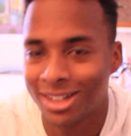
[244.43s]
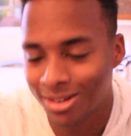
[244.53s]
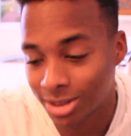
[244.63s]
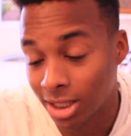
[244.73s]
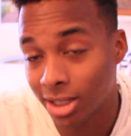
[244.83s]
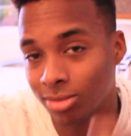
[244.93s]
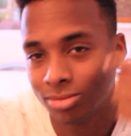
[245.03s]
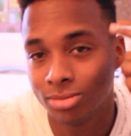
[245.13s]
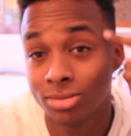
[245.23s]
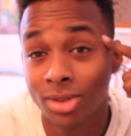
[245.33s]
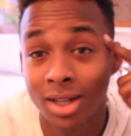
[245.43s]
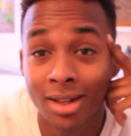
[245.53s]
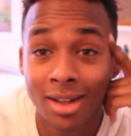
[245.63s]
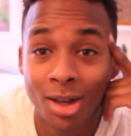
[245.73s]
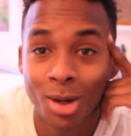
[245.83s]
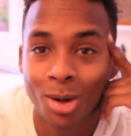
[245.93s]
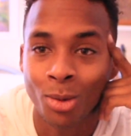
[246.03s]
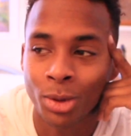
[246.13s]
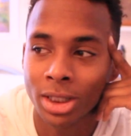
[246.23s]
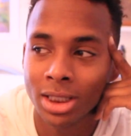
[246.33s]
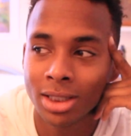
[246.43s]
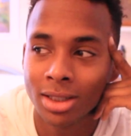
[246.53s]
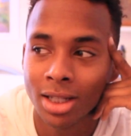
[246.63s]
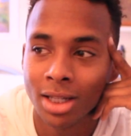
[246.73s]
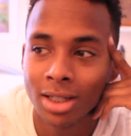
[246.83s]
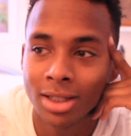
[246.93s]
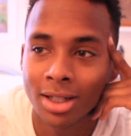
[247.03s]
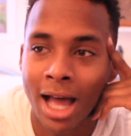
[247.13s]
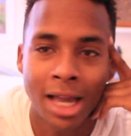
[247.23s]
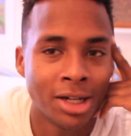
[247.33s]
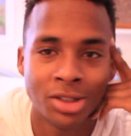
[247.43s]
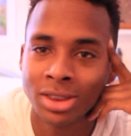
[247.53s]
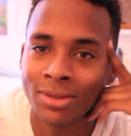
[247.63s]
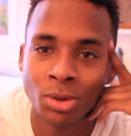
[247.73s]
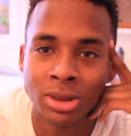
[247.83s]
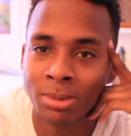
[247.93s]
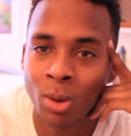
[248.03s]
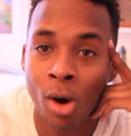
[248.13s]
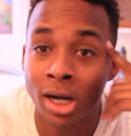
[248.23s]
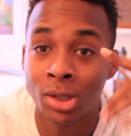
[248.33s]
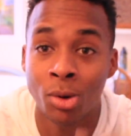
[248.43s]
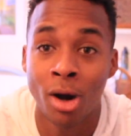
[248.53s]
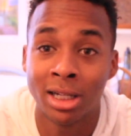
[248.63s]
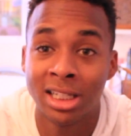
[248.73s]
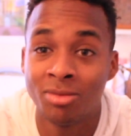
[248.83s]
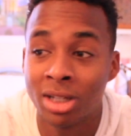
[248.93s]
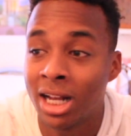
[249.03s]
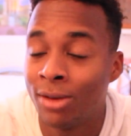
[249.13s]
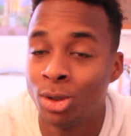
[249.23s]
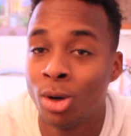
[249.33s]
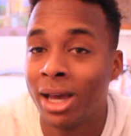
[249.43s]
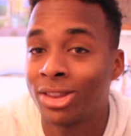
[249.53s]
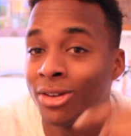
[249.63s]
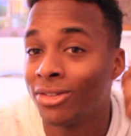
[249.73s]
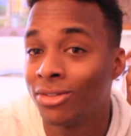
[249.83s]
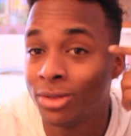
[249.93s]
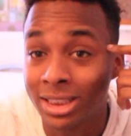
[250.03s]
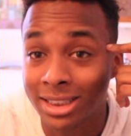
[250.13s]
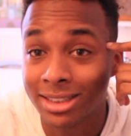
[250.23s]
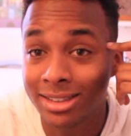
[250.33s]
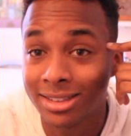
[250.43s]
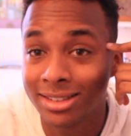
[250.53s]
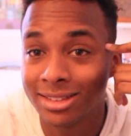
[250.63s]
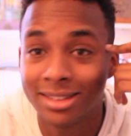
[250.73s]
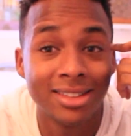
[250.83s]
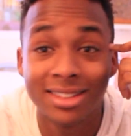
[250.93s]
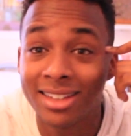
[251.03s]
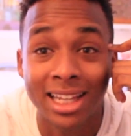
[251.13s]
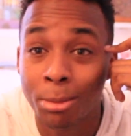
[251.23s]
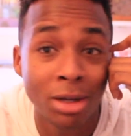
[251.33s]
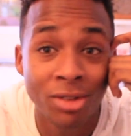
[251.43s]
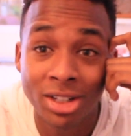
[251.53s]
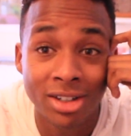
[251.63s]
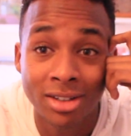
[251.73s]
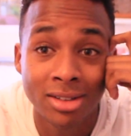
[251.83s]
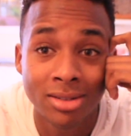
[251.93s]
I was like, really? I could have just given you some of the water you were already giving me and have you go back there and freeze it. Not that big of a deal.